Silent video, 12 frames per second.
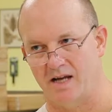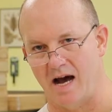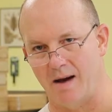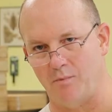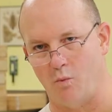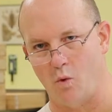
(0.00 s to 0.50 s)

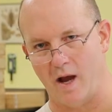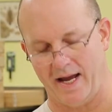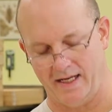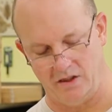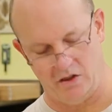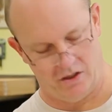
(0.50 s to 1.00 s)
top
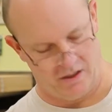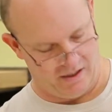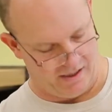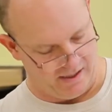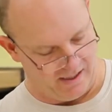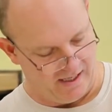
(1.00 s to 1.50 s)
wedge,
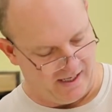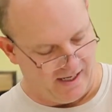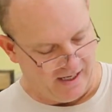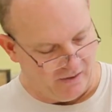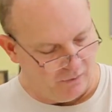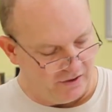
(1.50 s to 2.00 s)

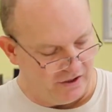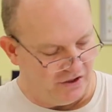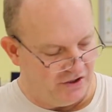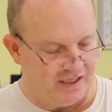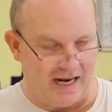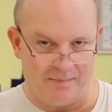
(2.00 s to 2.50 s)
which
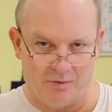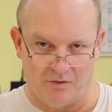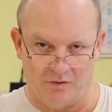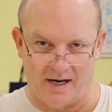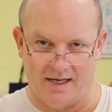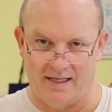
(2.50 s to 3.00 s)
is stapled
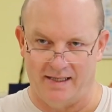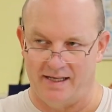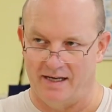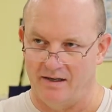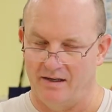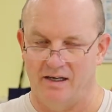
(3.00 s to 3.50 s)
right in
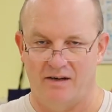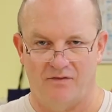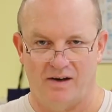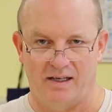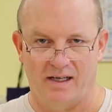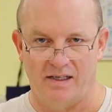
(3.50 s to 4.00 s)
there. And if
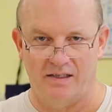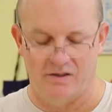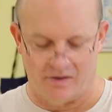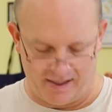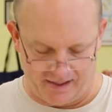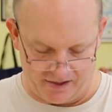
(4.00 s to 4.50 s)
I need
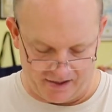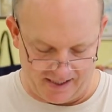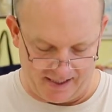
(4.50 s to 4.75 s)
to, I can just